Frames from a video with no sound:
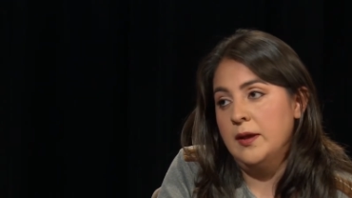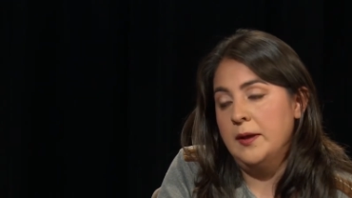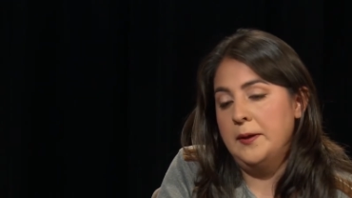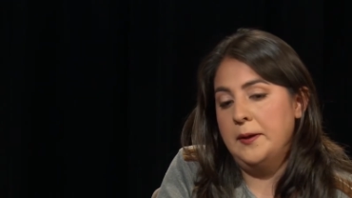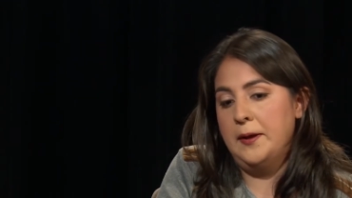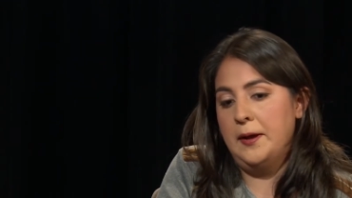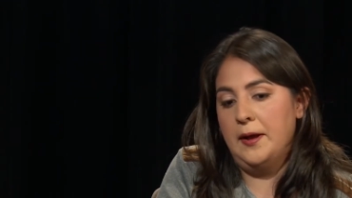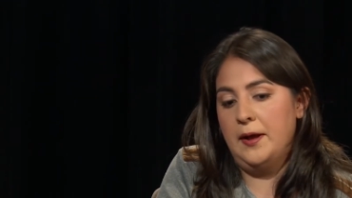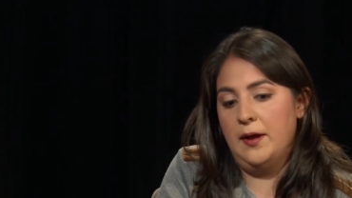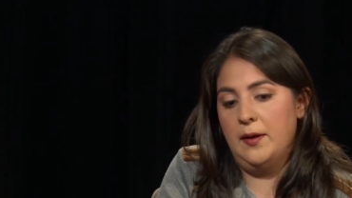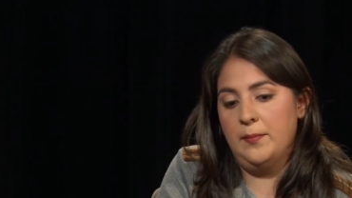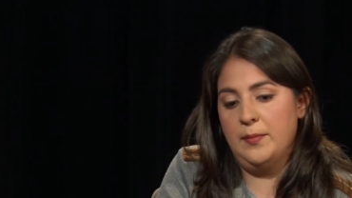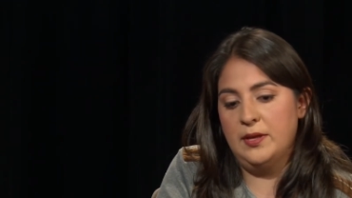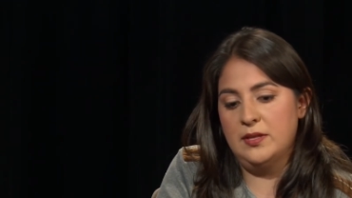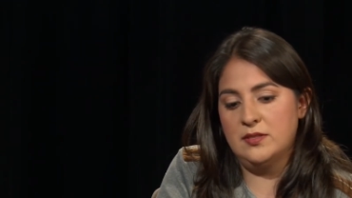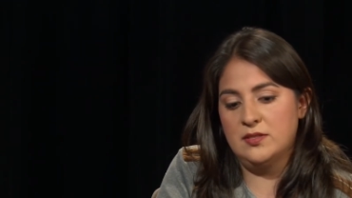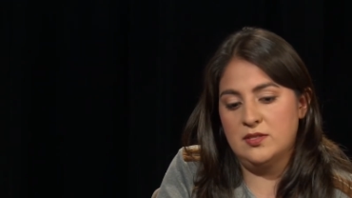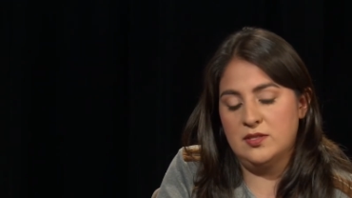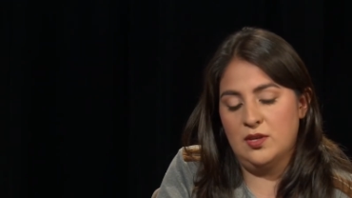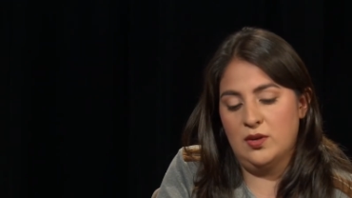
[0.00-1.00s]
Um,
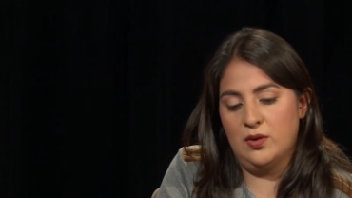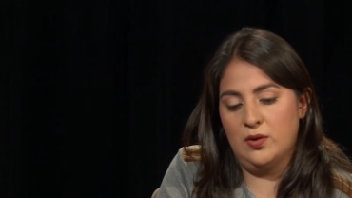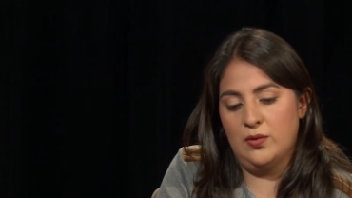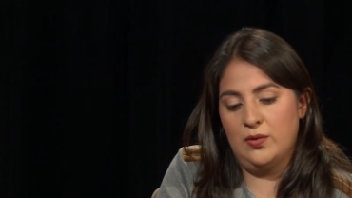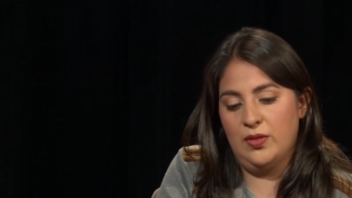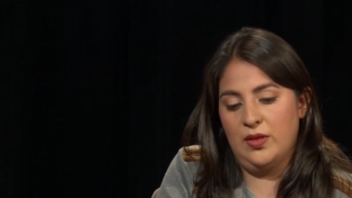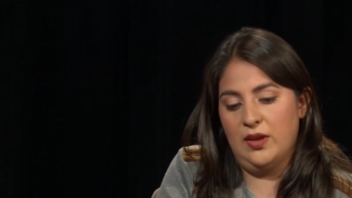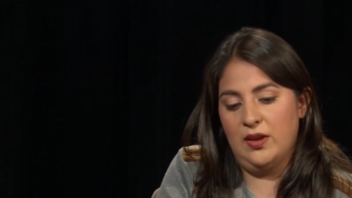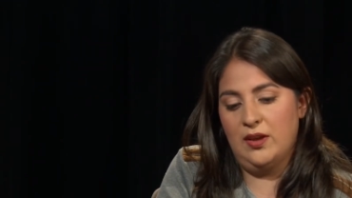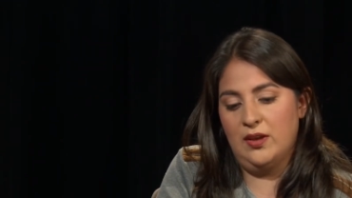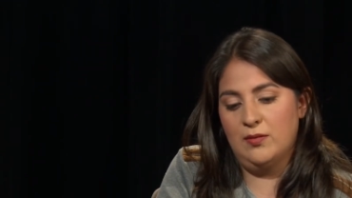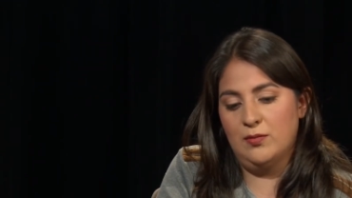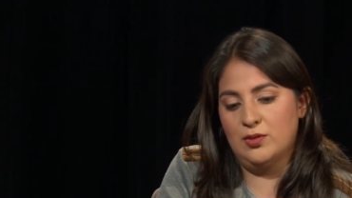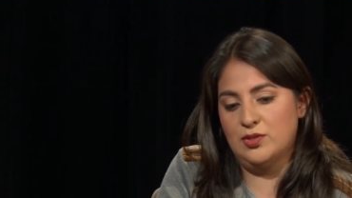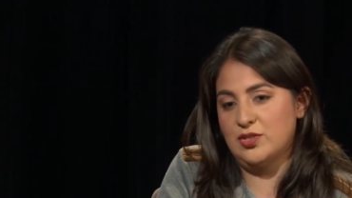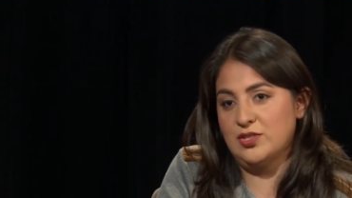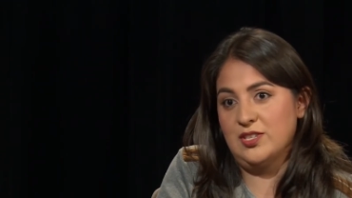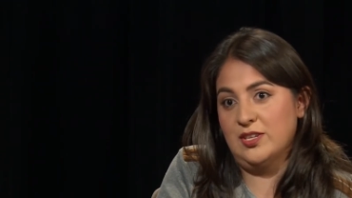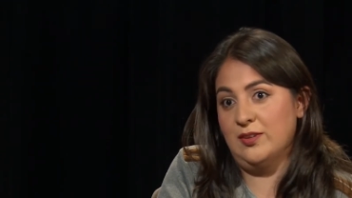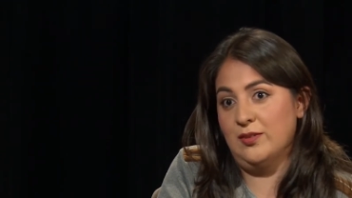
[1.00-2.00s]
and so they were
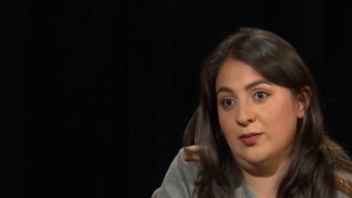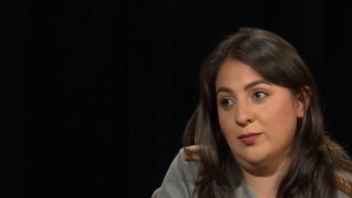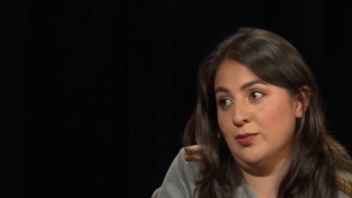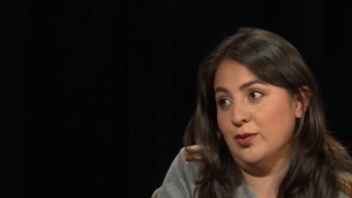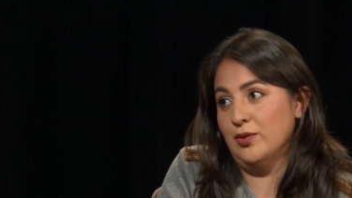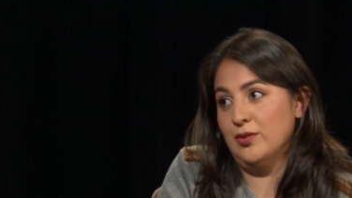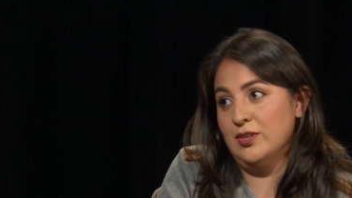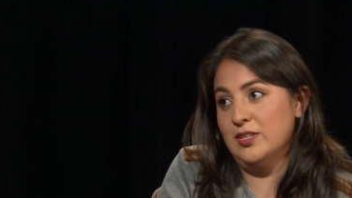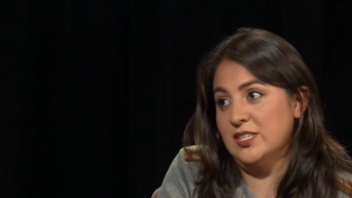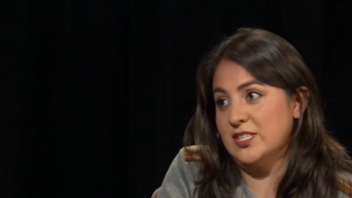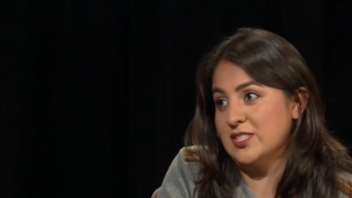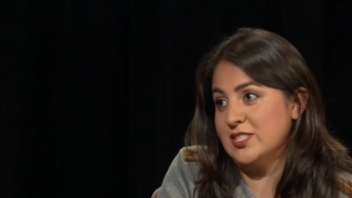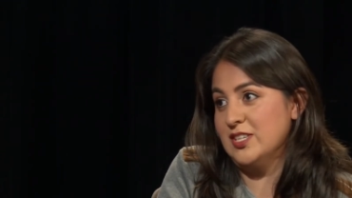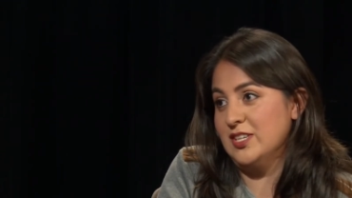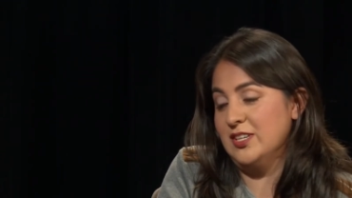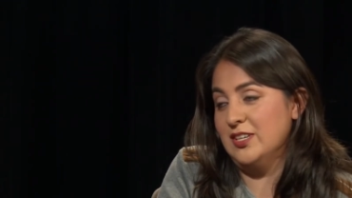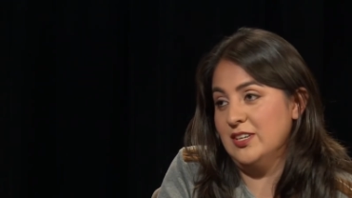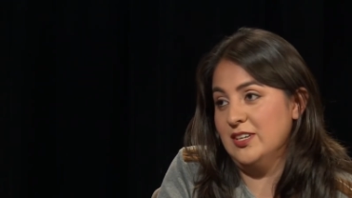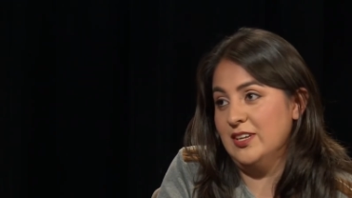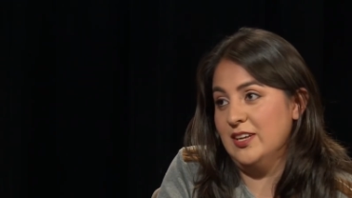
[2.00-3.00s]
just like, you know, we're going to
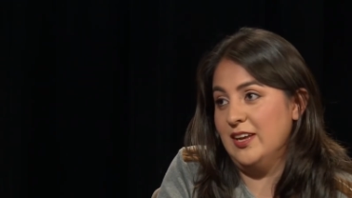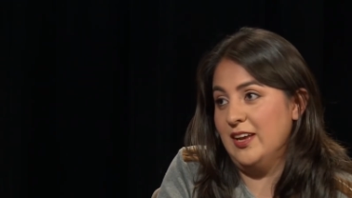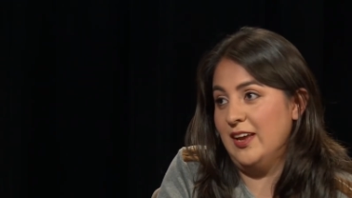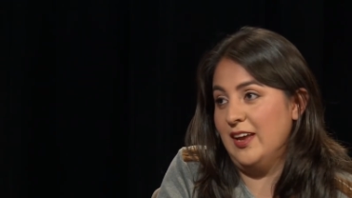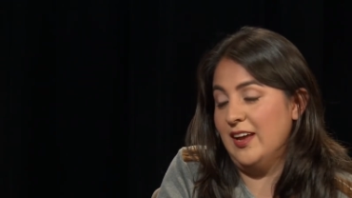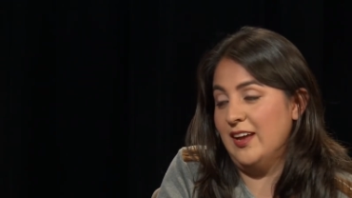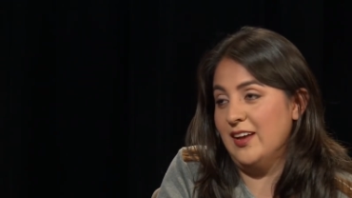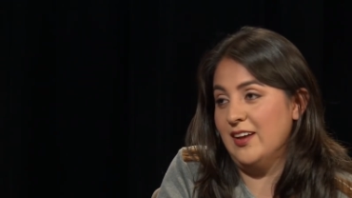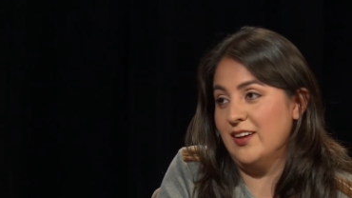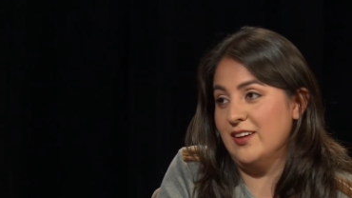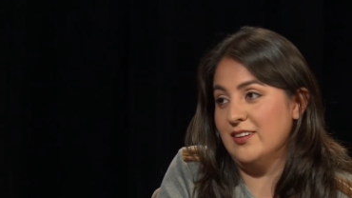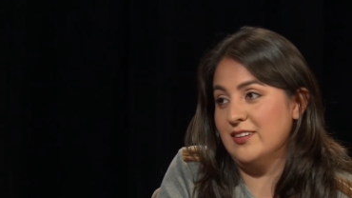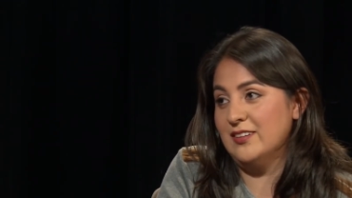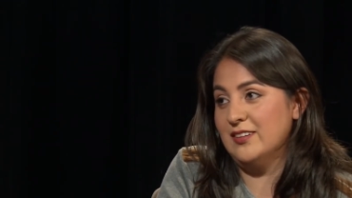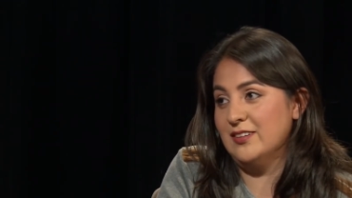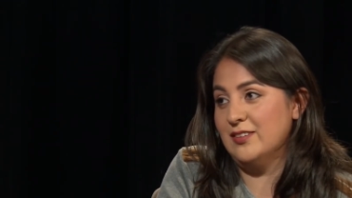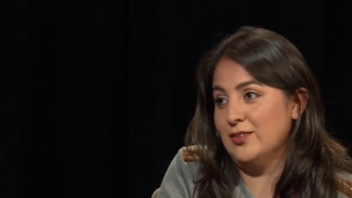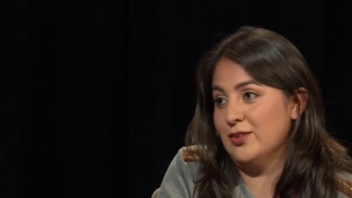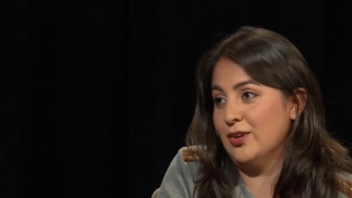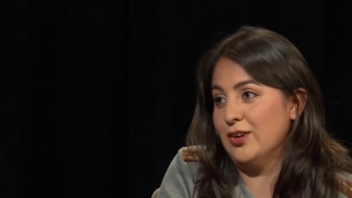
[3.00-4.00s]
Disney and
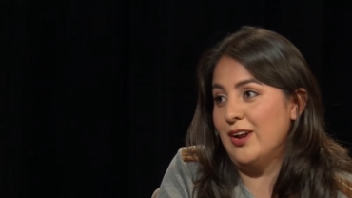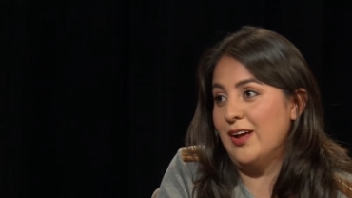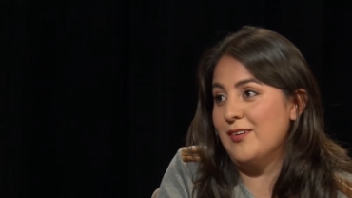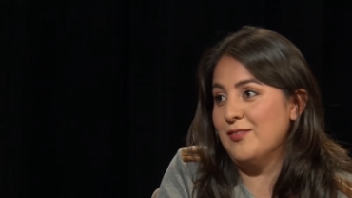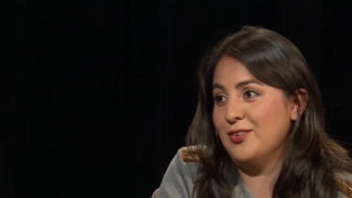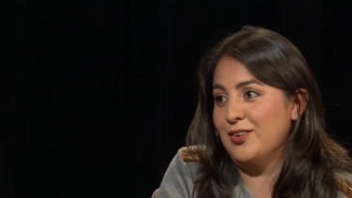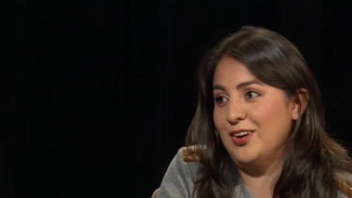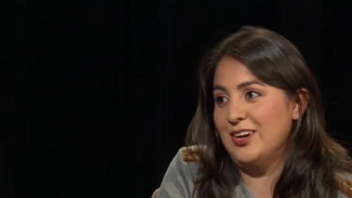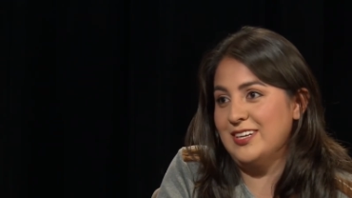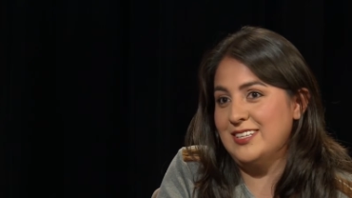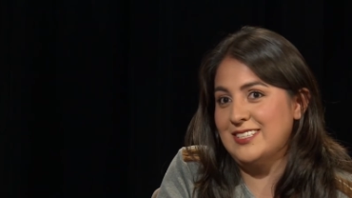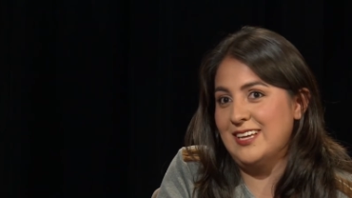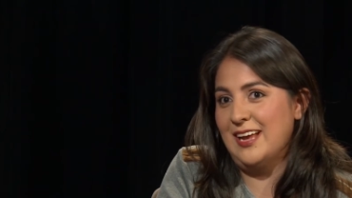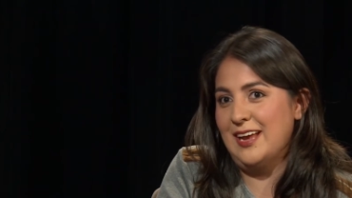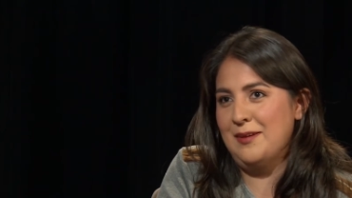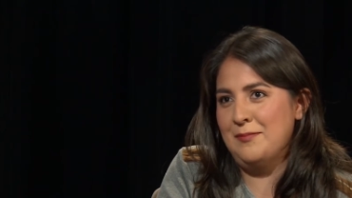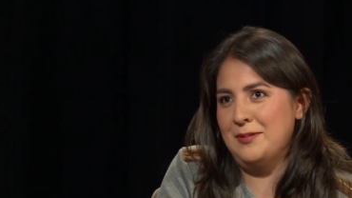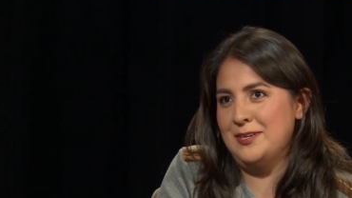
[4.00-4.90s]
you're going to have a great time.